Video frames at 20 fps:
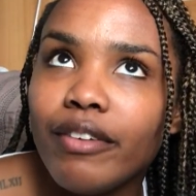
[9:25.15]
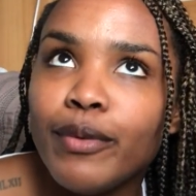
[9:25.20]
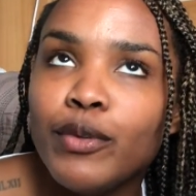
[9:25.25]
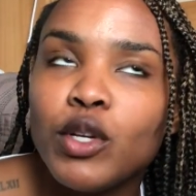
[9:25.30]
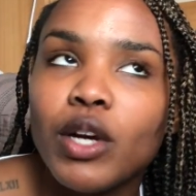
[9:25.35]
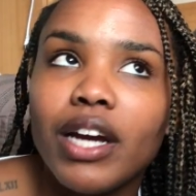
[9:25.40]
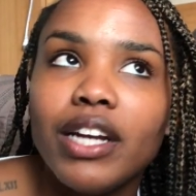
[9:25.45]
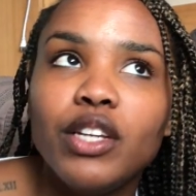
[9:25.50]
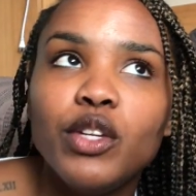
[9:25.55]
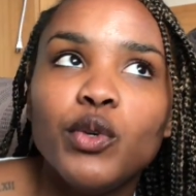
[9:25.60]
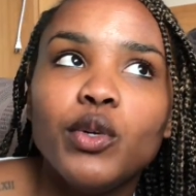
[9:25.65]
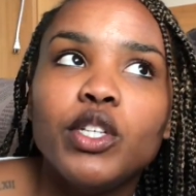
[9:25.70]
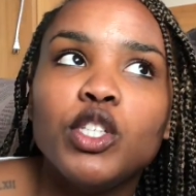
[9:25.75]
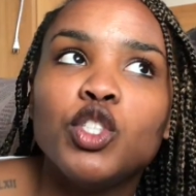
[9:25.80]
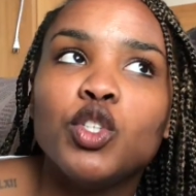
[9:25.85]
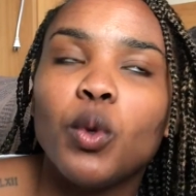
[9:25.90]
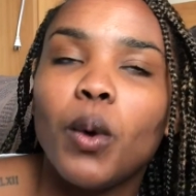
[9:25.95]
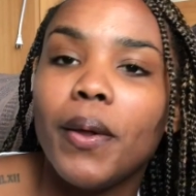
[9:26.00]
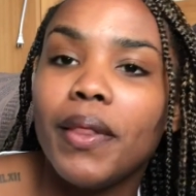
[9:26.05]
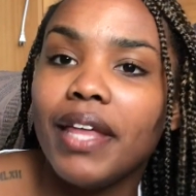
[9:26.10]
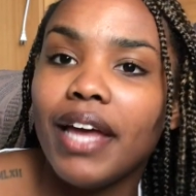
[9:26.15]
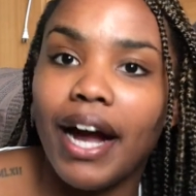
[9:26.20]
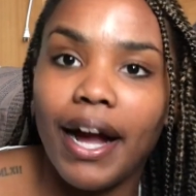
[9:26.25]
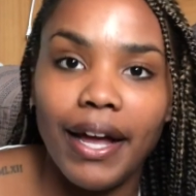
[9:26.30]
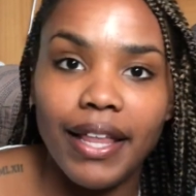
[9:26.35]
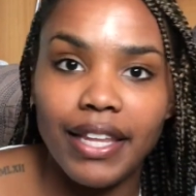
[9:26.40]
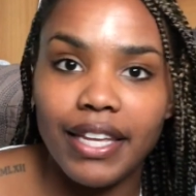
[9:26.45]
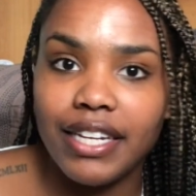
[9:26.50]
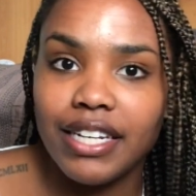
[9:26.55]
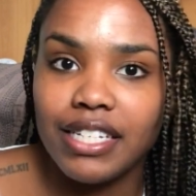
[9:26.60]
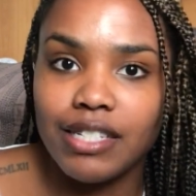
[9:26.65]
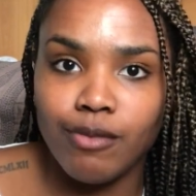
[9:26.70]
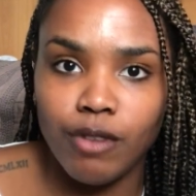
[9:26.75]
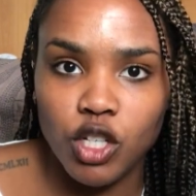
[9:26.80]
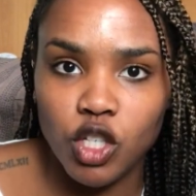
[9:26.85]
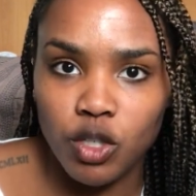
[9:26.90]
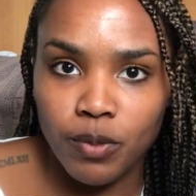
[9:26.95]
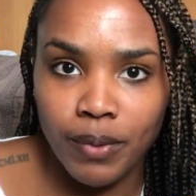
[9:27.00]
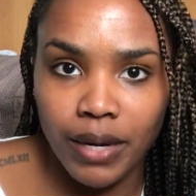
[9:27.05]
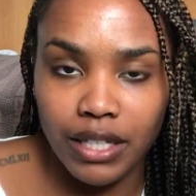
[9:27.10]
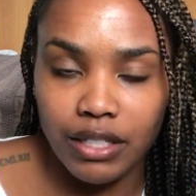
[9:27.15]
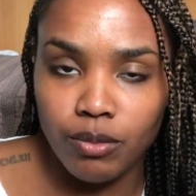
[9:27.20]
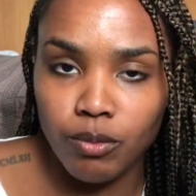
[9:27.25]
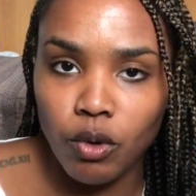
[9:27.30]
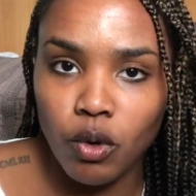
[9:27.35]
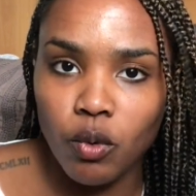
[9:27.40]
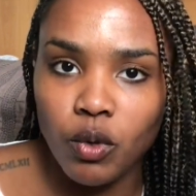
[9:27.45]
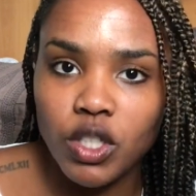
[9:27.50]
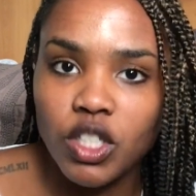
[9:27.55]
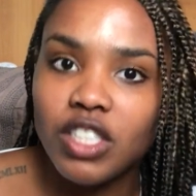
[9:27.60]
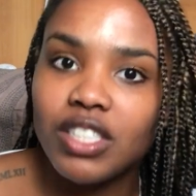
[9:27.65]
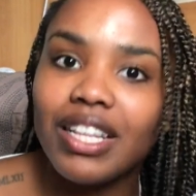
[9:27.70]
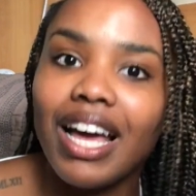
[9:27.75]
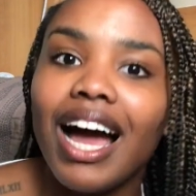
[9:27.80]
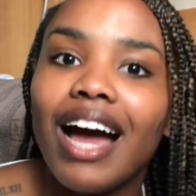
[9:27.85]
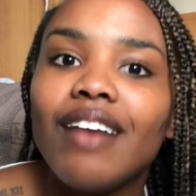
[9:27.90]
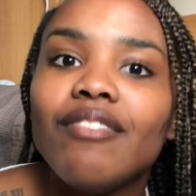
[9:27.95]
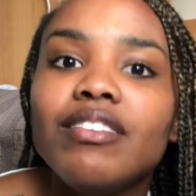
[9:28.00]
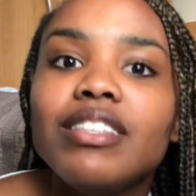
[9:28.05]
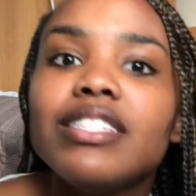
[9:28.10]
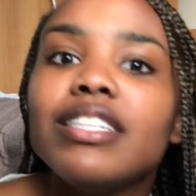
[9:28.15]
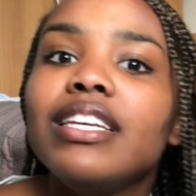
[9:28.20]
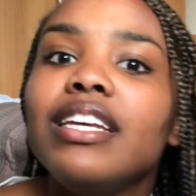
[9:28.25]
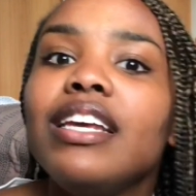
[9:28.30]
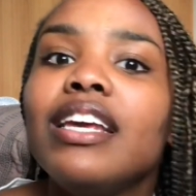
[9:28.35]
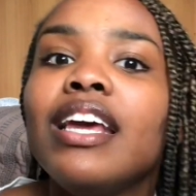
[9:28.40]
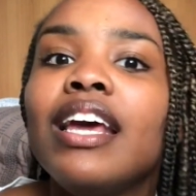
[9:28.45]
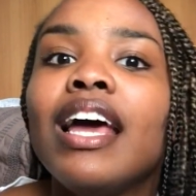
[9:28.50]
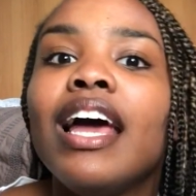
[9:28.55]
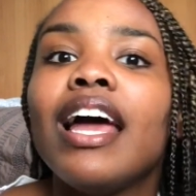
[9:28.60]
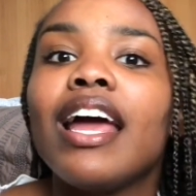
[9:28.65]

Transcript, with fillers: I'm trying to enjoy the island as much as possible, which is obviously